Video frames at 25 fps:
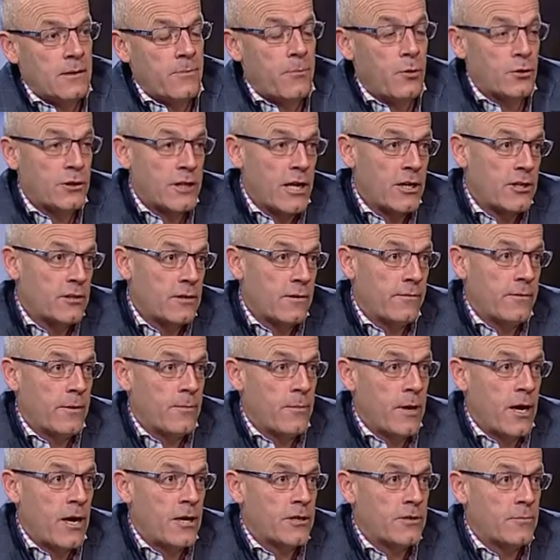the potential of the
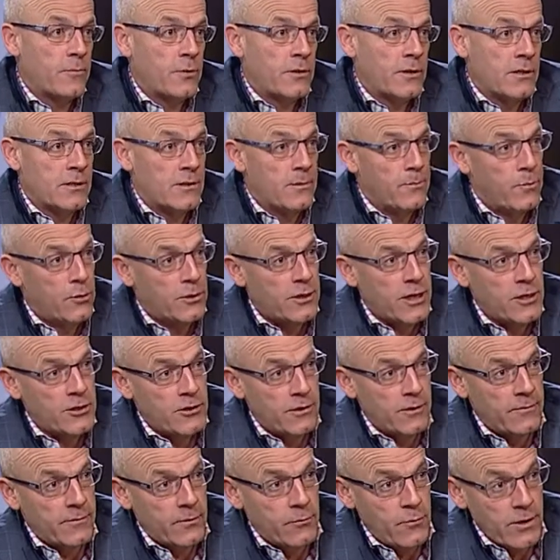margin, but there's the
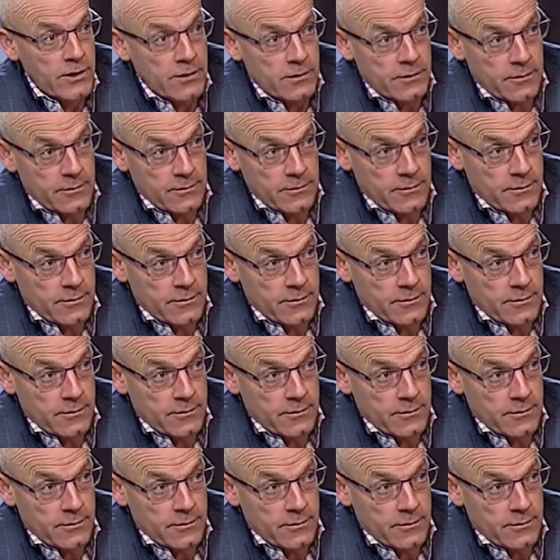potential of the risk,